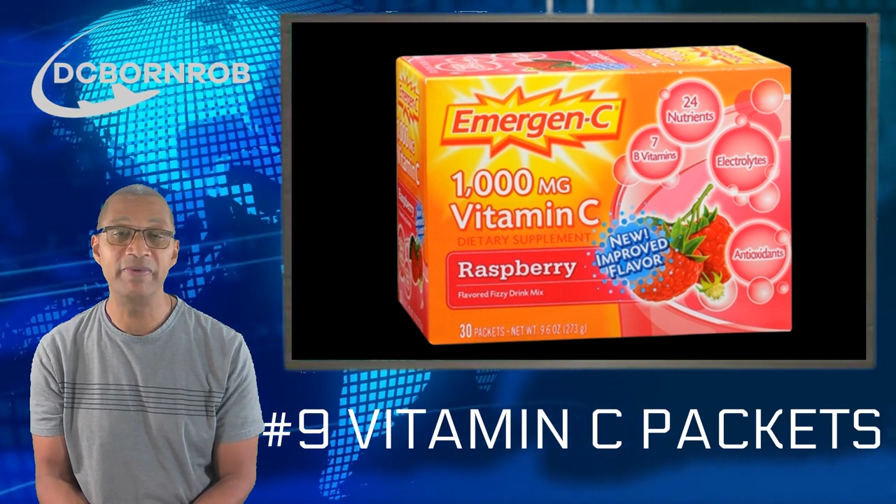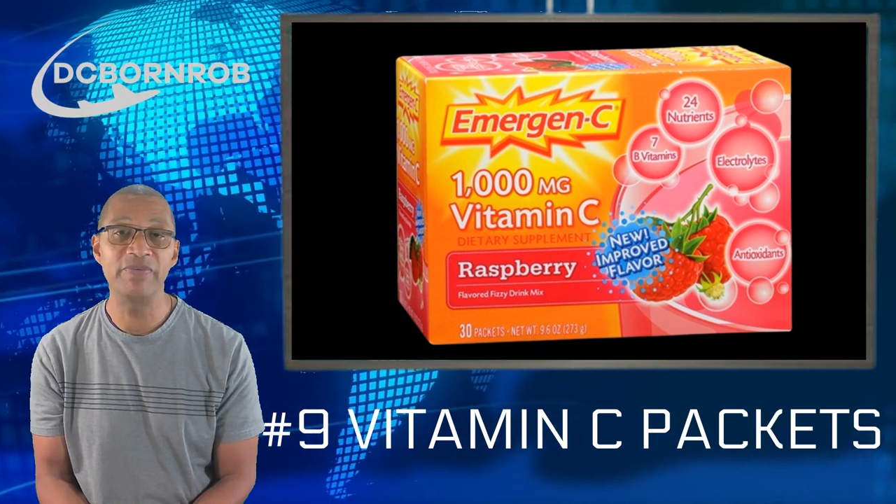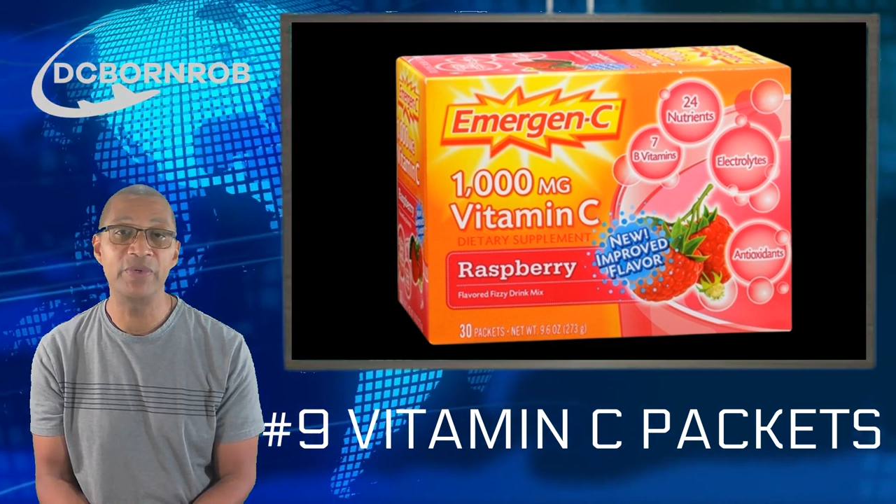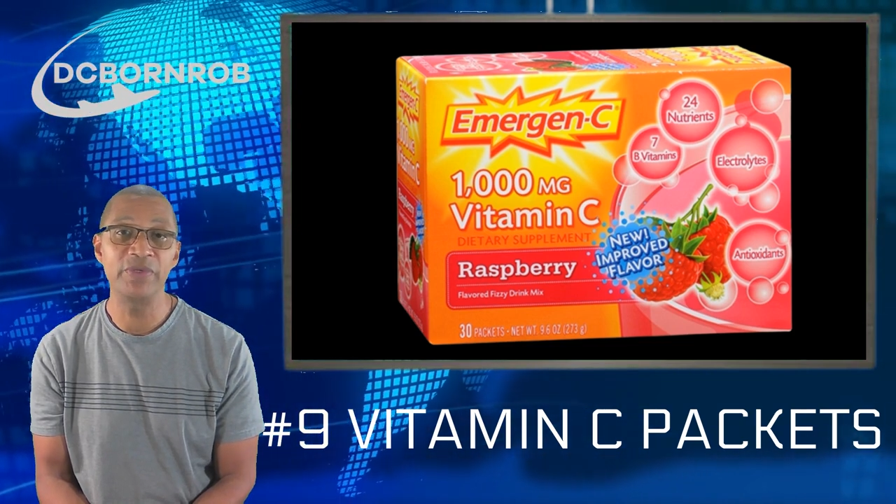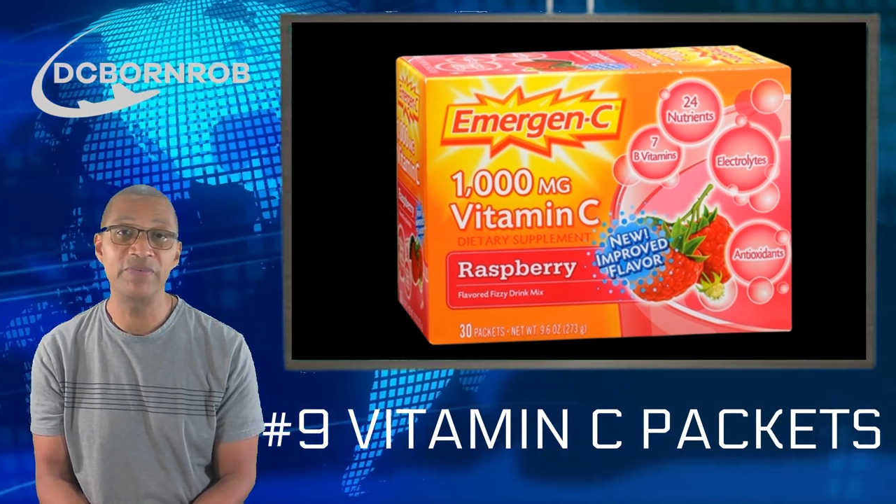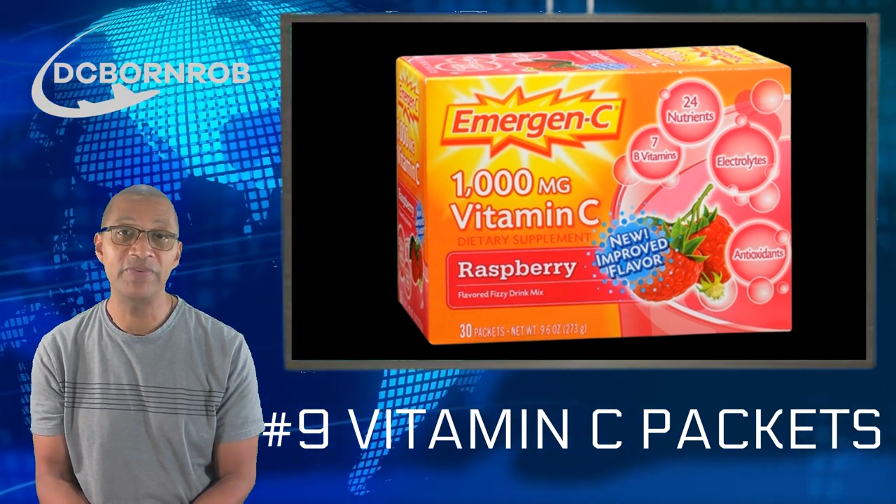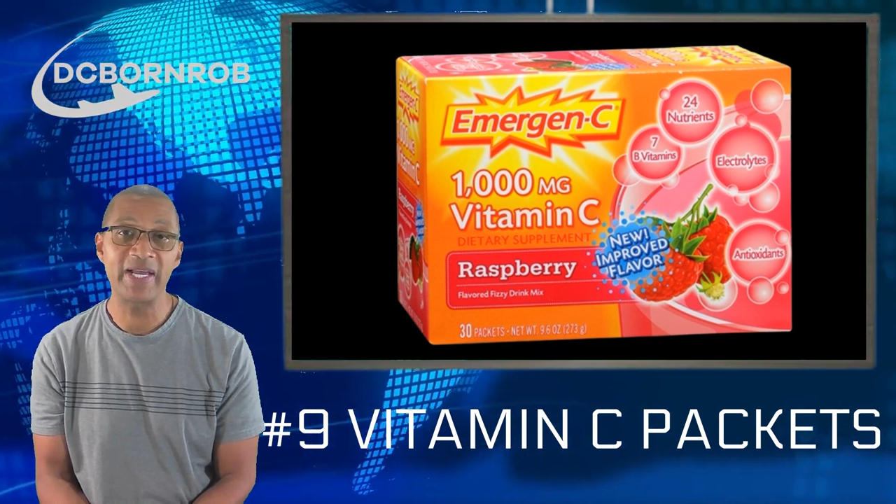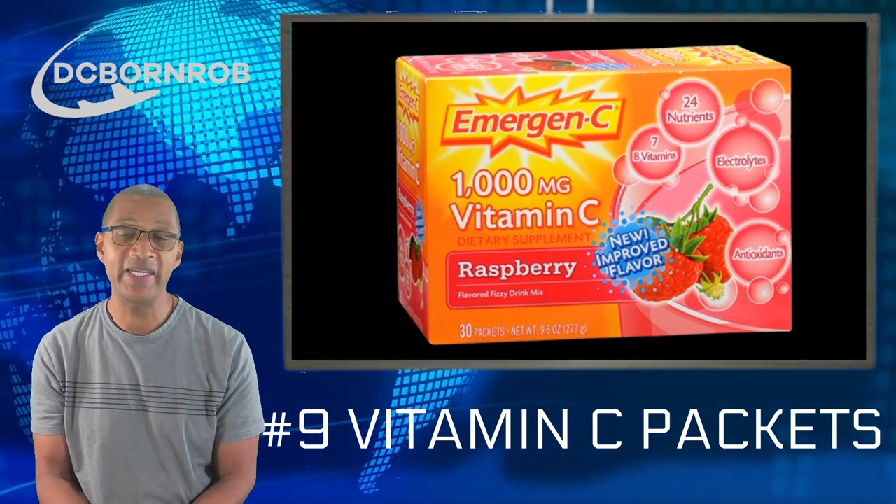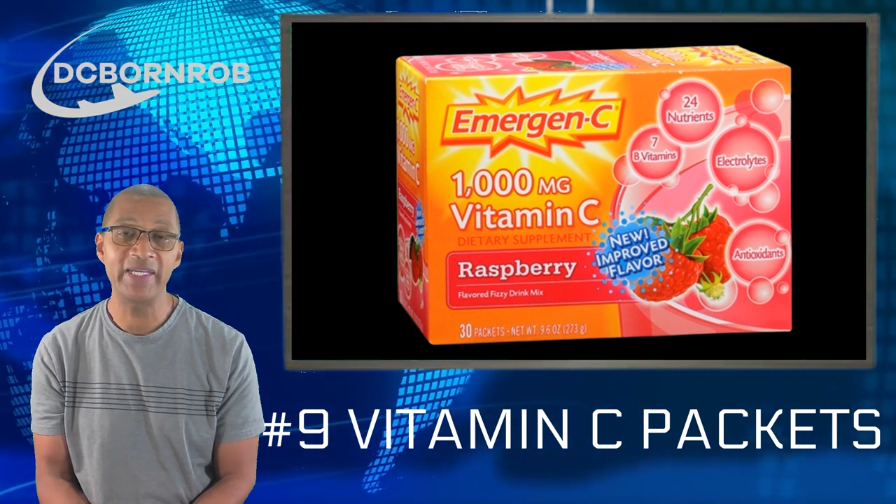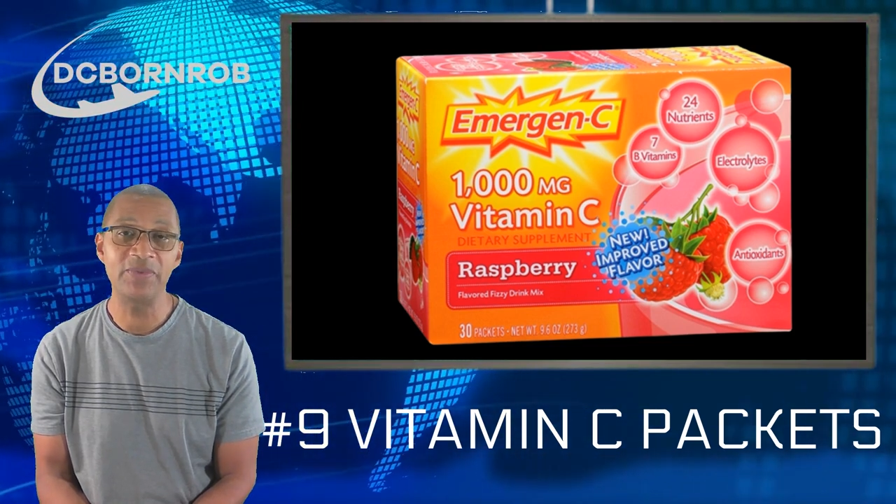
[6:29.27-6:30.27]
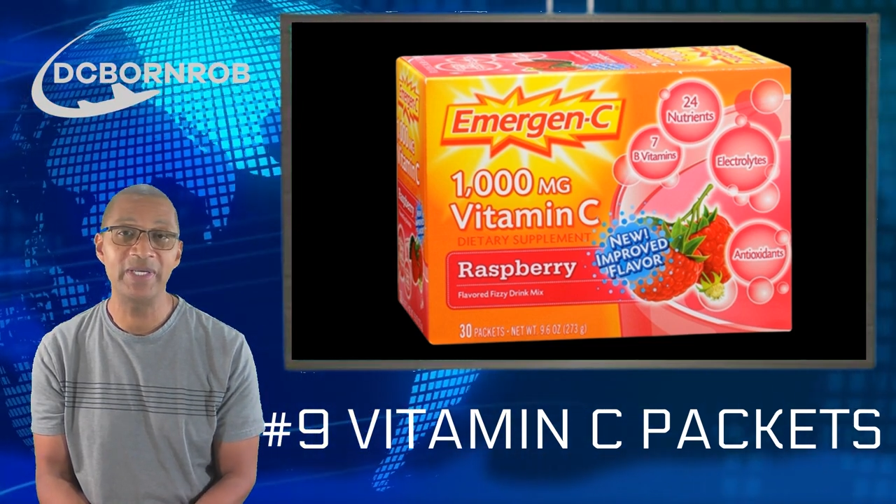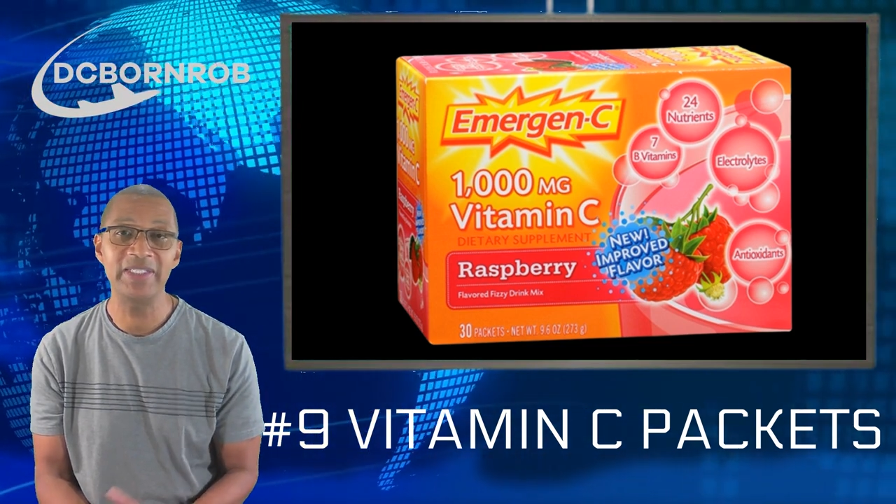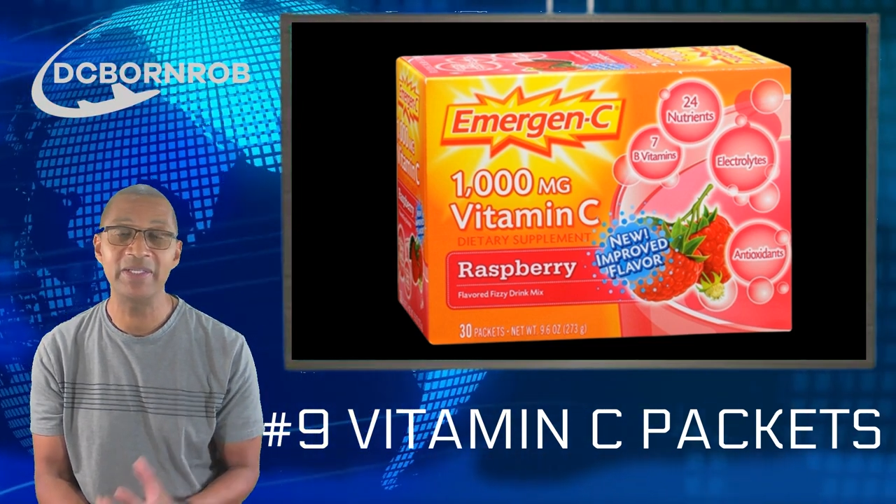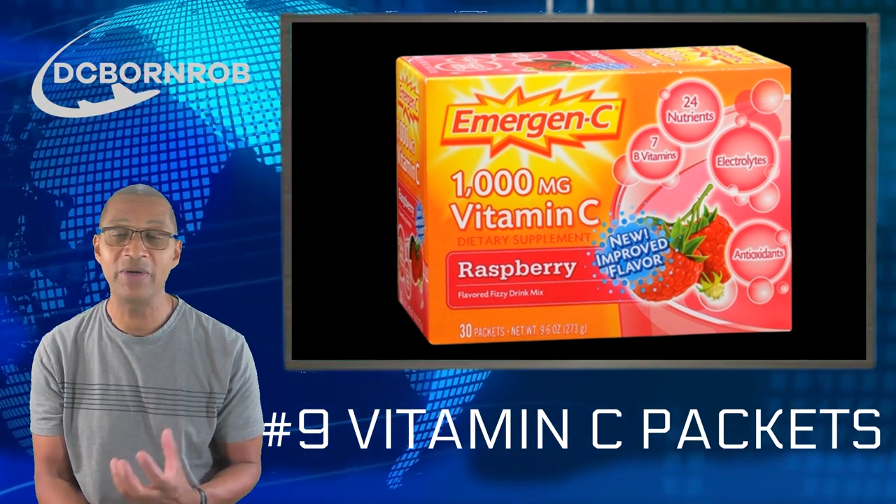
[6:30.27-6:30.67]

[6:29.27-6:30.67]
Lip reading: before you fly anyway.